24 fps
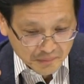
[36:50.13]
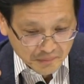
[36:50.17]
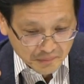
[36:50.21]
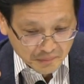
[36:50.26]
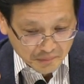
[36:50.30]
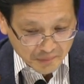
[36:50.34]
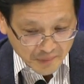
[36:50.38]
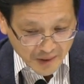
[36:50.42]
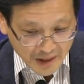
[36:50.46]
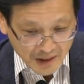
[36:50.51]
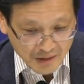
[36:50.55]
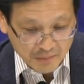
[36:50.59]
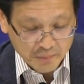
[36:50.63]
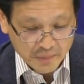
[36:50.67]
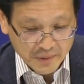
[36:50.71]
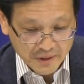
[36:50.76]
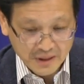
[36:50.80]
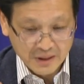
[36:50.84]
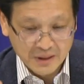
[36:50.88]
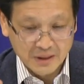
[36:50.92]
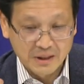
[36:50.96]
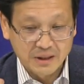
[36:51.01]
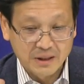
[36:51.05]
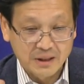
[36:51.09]
may
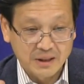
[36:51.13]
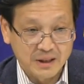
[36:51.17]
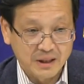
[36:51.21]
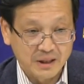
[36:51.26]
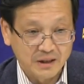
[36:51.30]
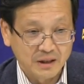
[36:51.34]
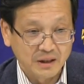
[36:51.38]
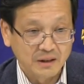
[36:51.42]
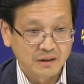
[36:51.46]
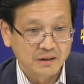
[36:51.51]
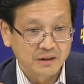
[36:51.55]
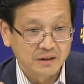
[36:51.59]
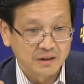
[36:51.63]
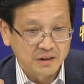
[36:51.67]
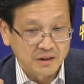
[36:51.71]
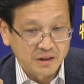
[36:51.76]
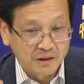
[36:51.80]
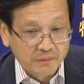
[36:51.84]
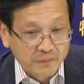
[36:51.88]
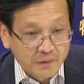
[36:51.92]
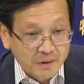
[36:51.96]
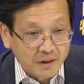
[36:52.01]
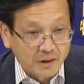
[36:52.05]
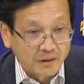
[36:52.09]
be getting
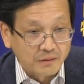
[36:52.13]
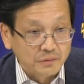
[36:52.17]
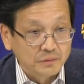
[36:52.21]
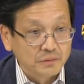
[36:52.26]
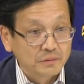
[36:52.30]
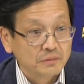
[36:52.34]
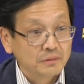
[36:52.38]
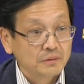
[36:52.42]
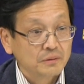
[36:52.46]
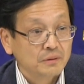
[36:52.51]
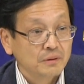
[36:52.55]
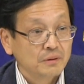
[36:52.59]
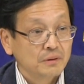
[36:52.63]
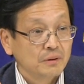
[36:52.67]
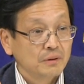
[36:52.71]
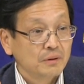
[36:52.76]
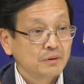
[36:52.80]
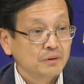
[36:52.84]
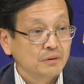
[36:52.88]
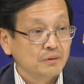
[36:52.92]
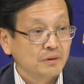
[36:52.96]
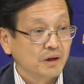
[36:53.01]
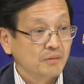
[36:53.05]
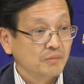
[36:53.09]
difficult
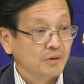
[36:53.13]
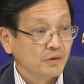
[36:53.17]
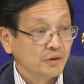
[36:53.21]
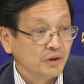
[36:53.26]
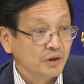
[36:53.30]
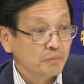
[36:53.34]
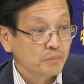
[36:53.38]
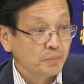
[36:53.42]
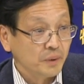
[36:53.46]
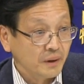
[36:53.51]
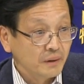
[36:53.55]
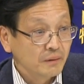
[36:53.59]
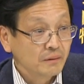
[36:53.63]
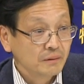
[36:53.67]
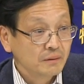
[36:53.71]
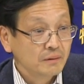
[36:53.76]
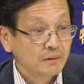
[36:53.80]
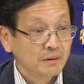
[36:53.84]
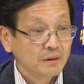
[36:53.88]
to have Olympic.